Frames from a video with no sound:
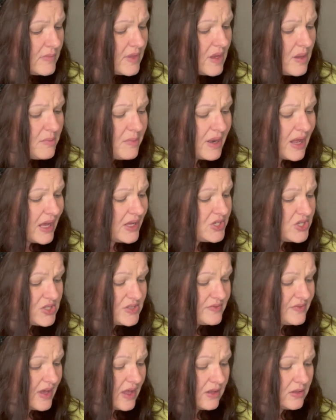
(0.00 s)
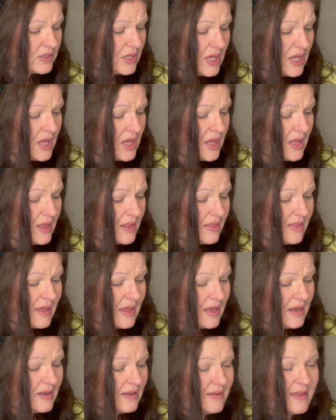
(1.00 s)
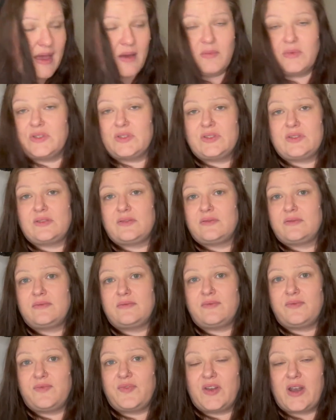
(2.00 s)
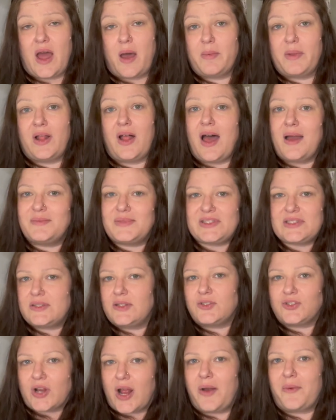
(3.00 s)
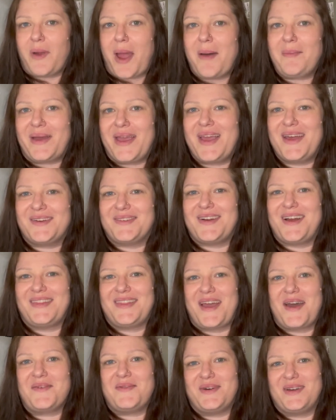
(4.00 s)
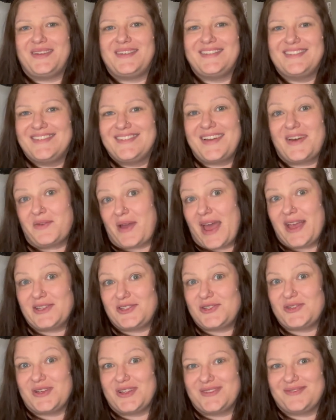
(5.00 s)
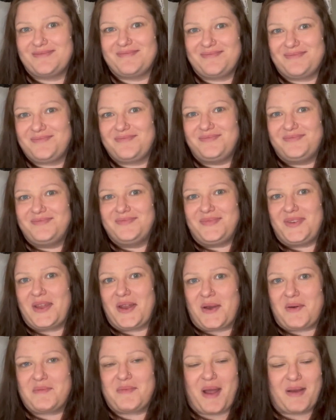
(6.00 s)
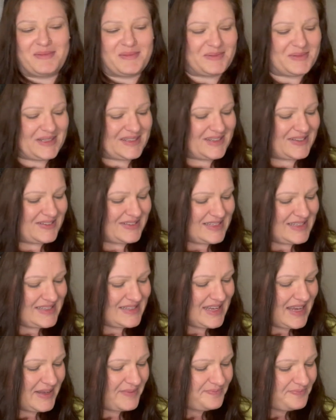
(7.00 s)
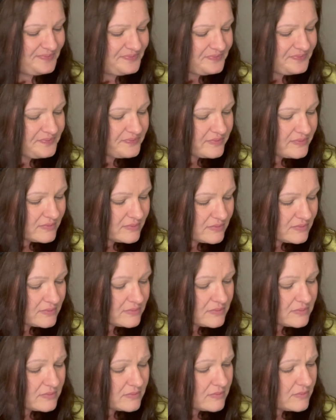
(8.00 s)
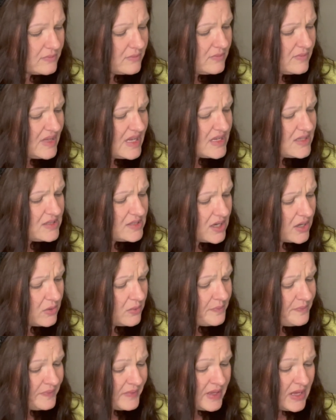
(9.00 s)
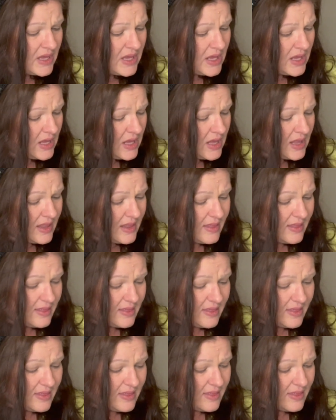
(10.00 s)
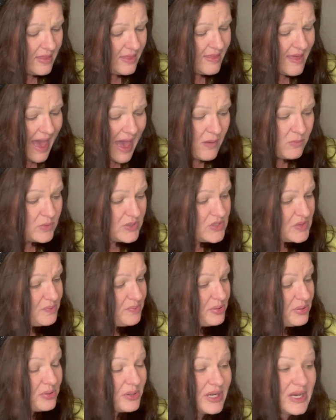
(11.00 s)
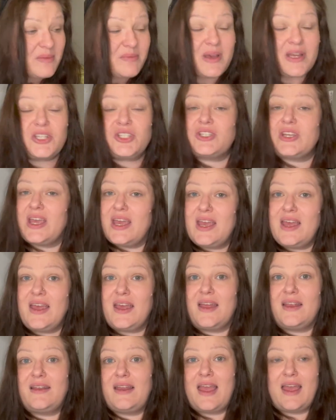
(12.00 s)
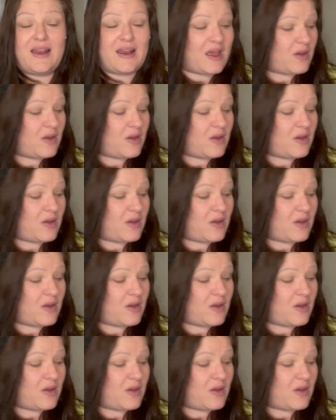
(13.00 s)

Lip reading: But I just felt that that was phenomenal. I'm still trying to wrap my head around that one, as you can, you know, probably clearly see. So that was pretty much it. And I